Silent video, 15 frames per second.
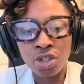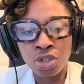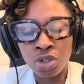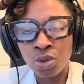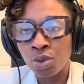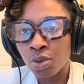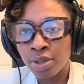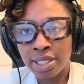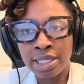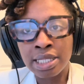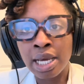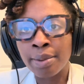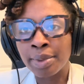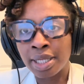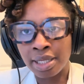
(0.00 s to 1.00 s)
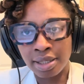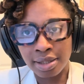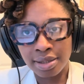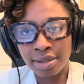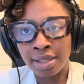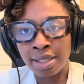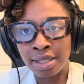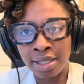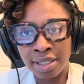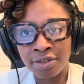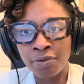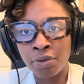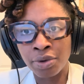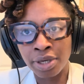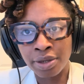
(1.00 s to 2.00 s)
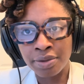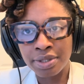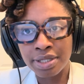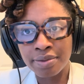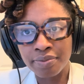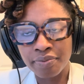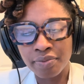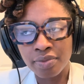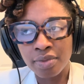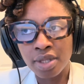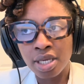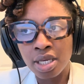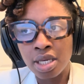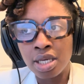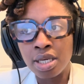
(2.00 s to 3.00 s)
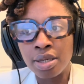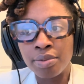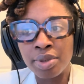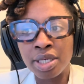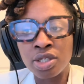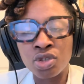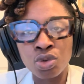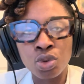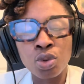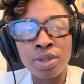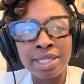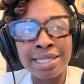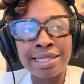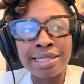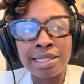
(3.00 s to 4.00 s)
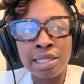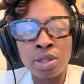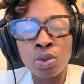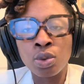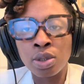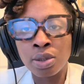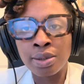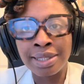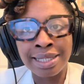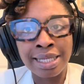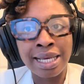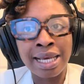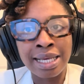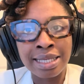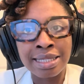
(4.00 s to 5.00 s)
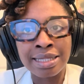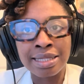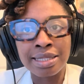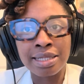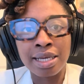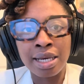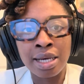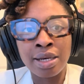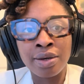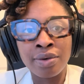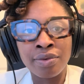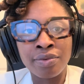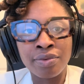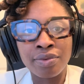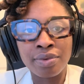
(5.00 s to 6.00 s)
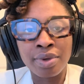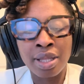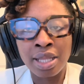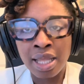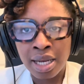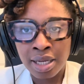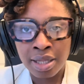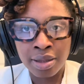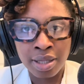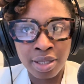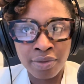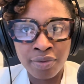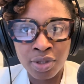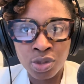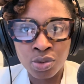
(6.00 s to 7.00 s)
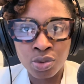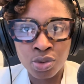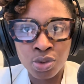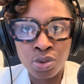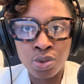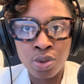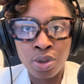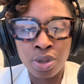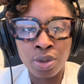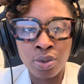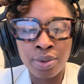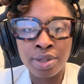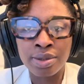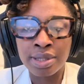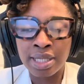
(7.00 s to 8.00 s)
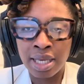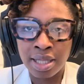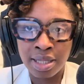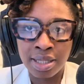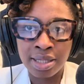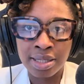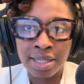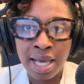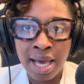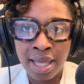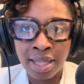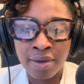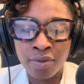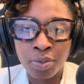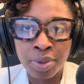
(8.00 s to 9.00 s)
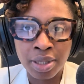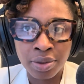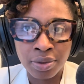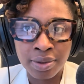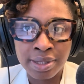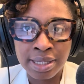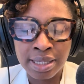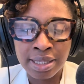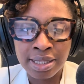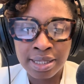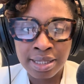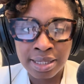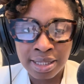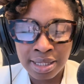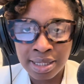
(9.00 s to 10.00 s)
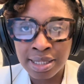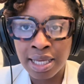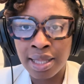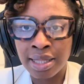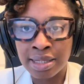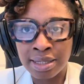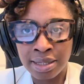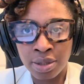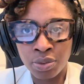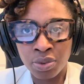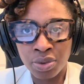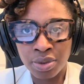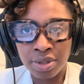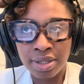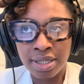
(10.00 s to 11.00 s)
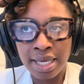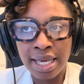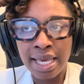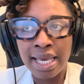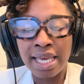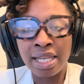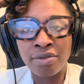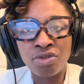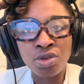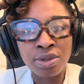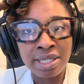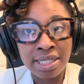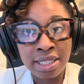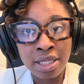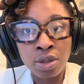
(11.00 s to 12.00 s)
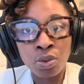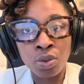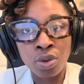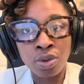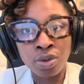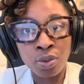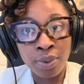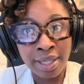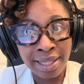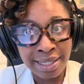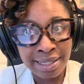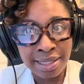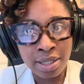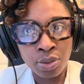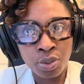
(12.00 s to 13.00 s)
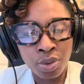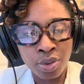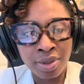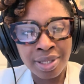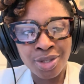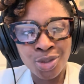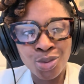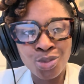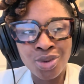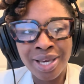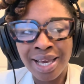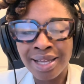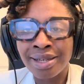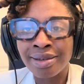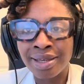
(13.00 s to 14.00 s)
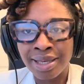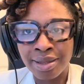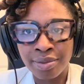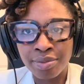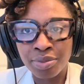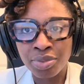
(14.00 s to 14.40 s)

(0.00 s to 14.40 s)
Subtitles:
you're going to dominate in the next 4 years, because you're going to see the world in the eyes of a lot of the individuals who are going to take these high-level political seats. This is how they see the world. And if you can see the world the way they see the world, then you kind of can